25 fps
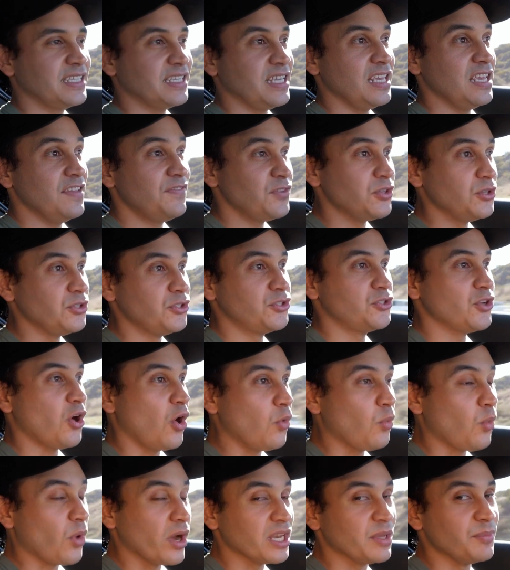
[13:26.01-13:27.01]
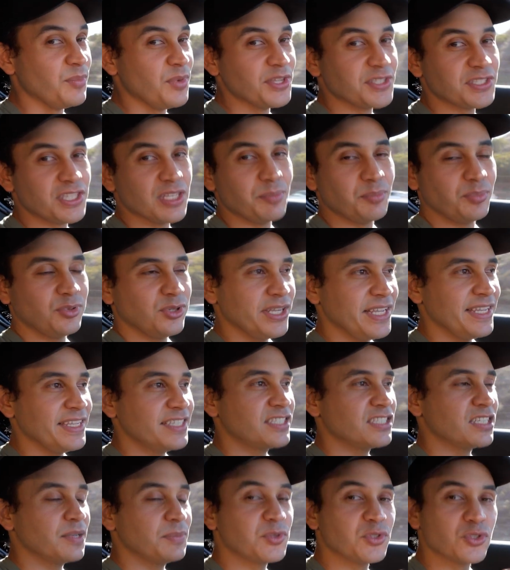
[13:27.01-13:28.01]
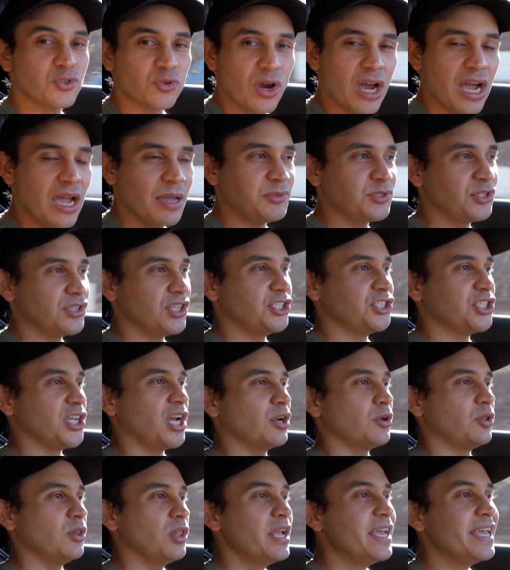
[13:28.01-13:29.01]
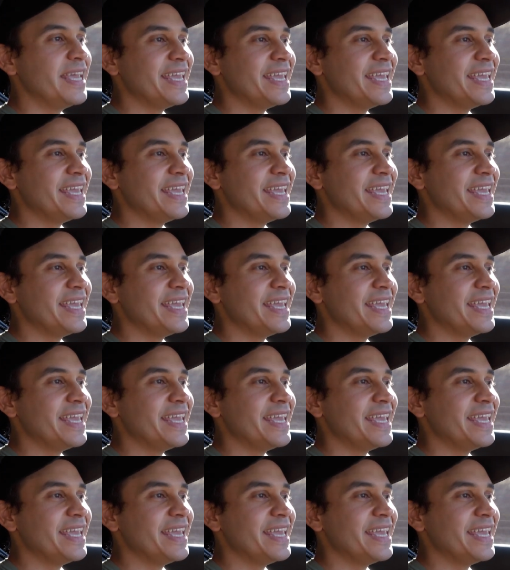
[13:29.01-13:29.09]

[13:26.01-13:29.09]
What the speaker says: If you don't want to miss it, please subscribe to the channel.